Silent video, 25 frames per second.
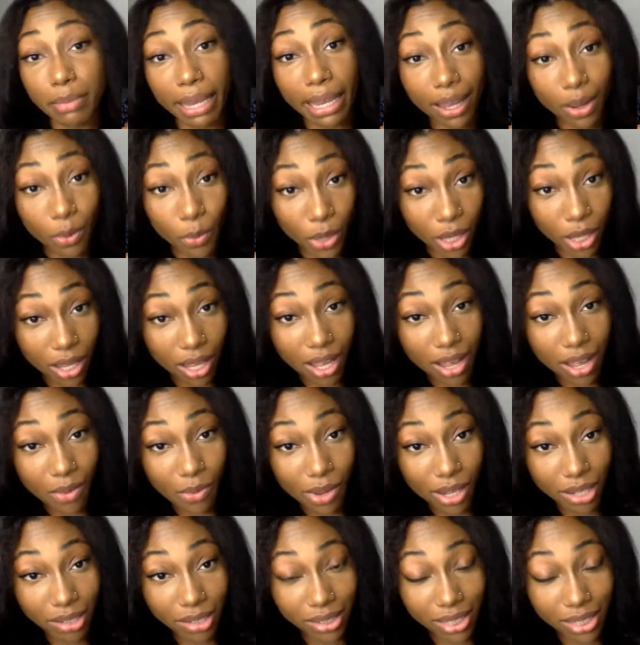man Juan
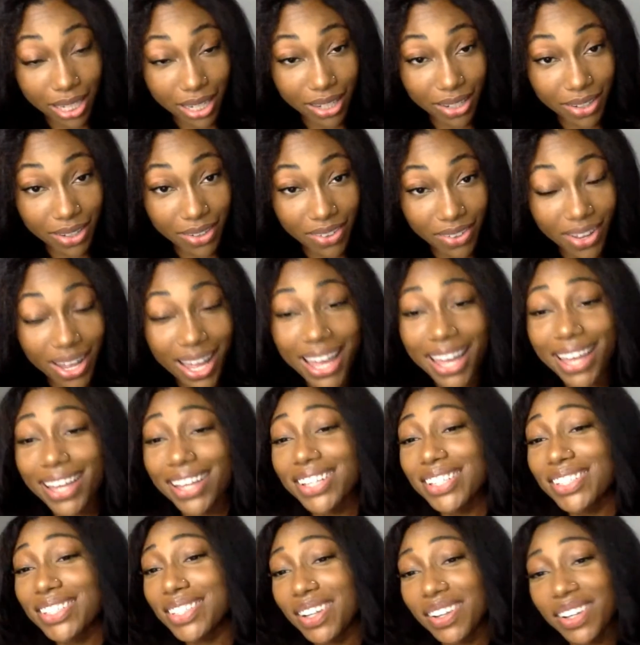wants, though.
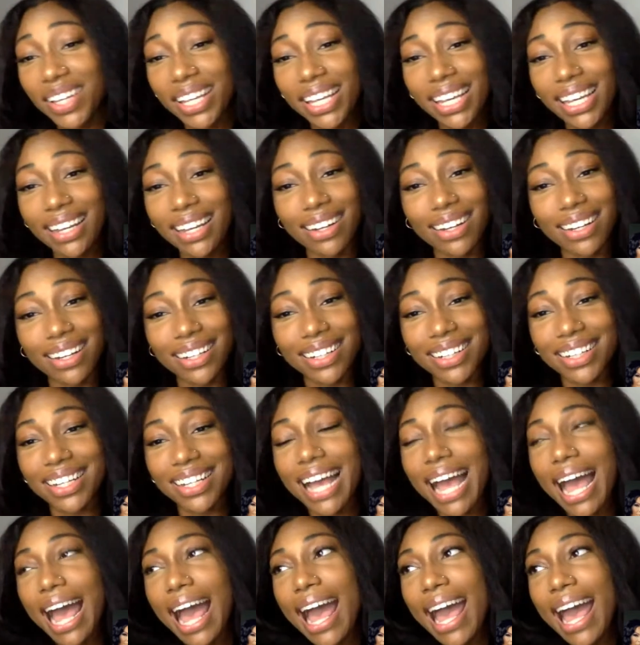So yeah,
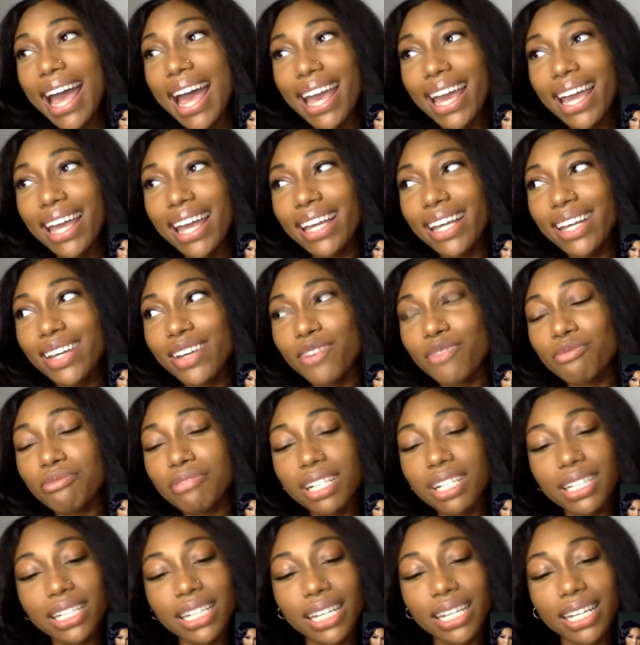I
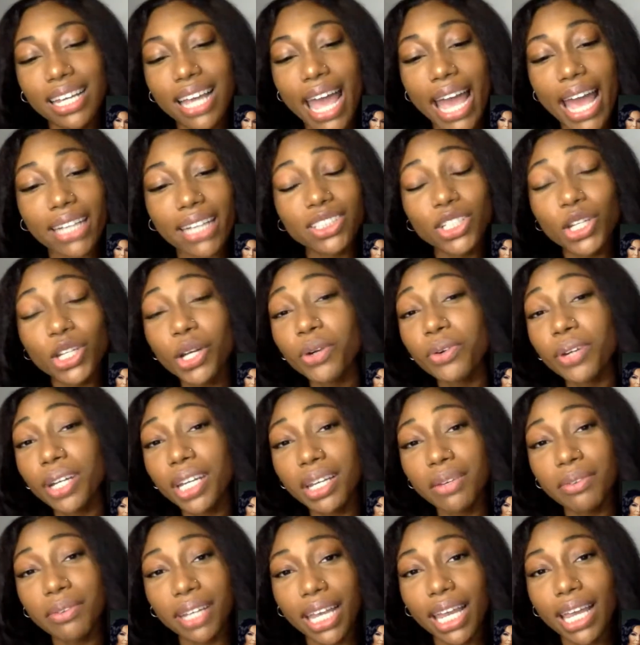really actually
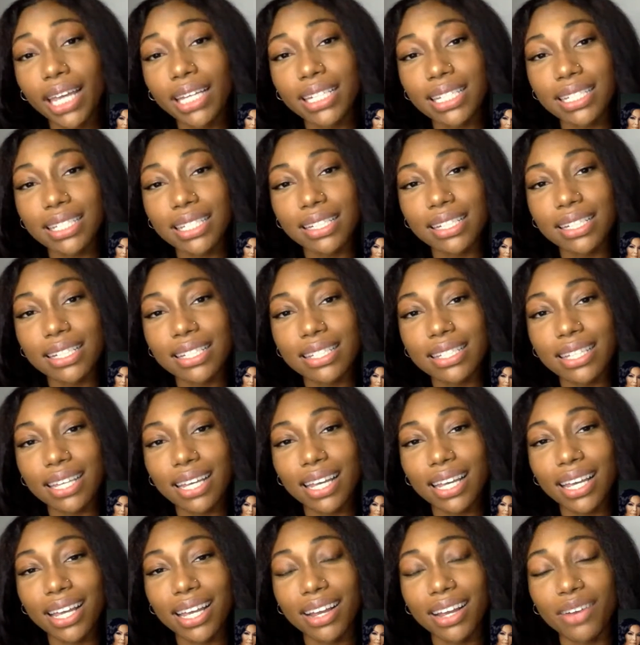agree with Candace in this
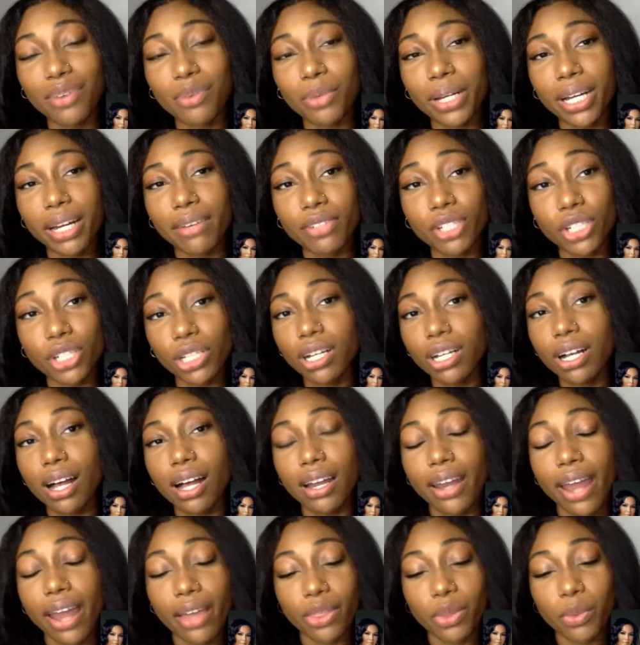scene whenever she
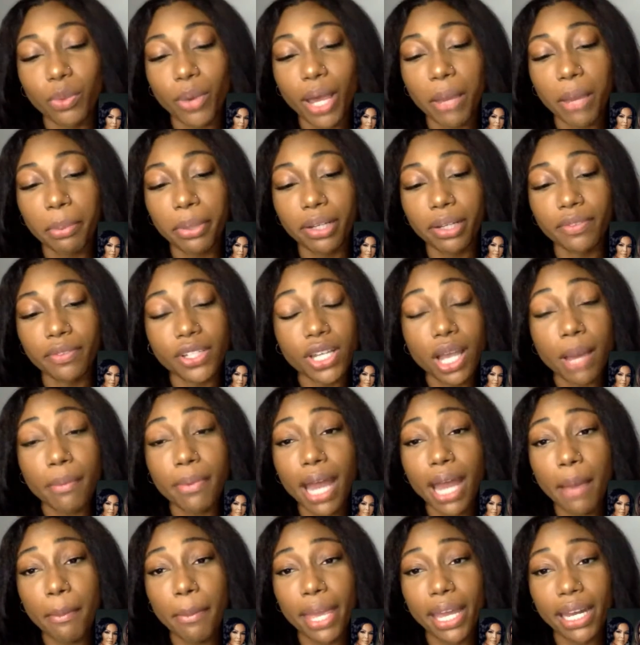called out the white privilege. I'm
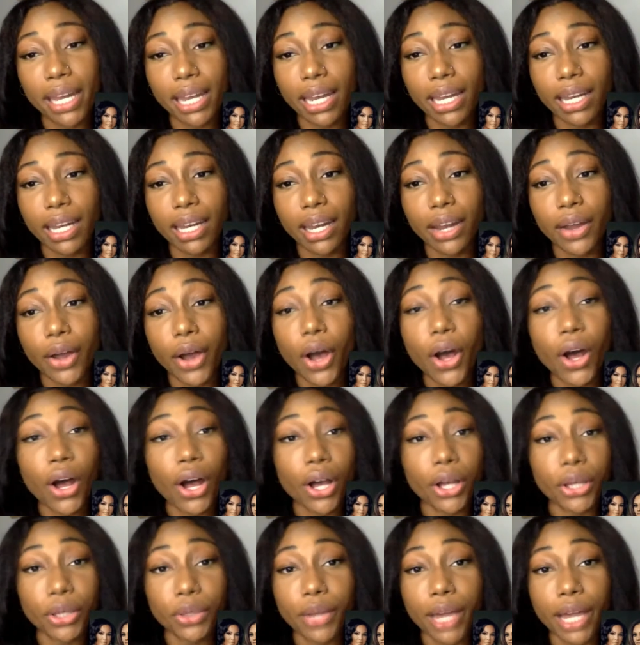not mad at it at
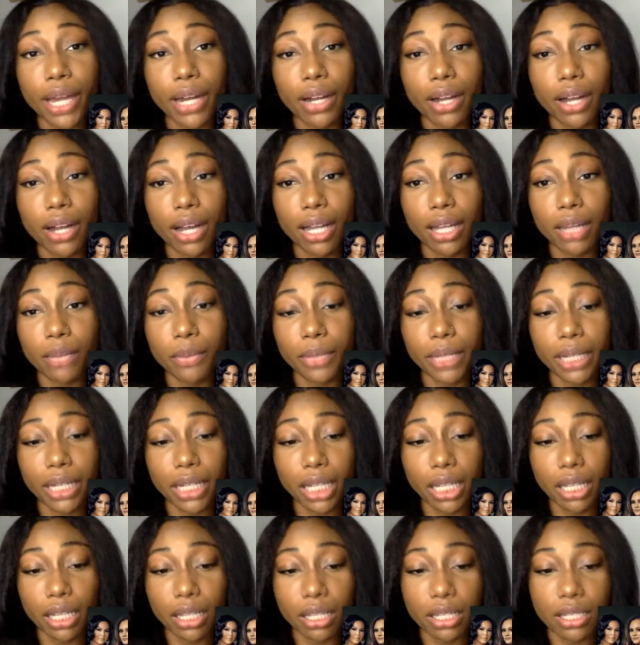all. You got to call it what
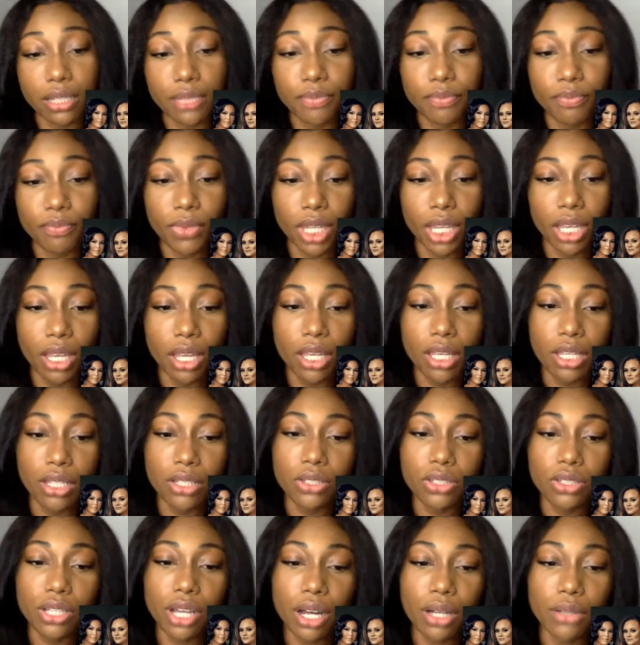it is.
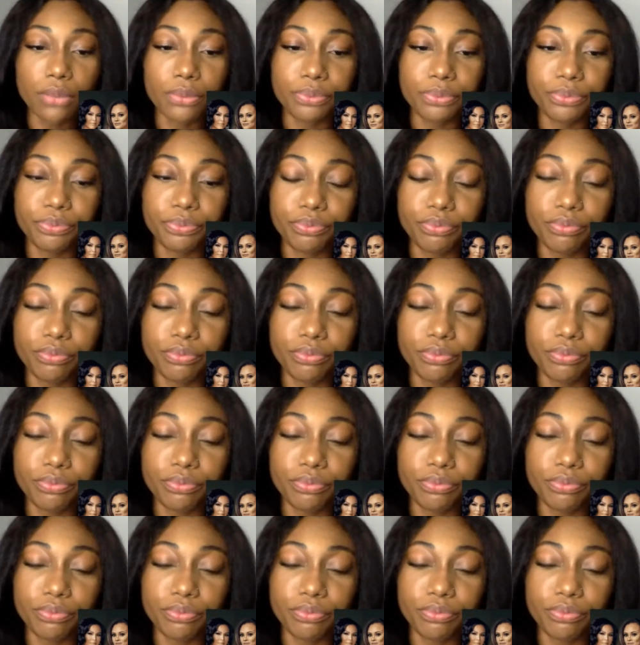So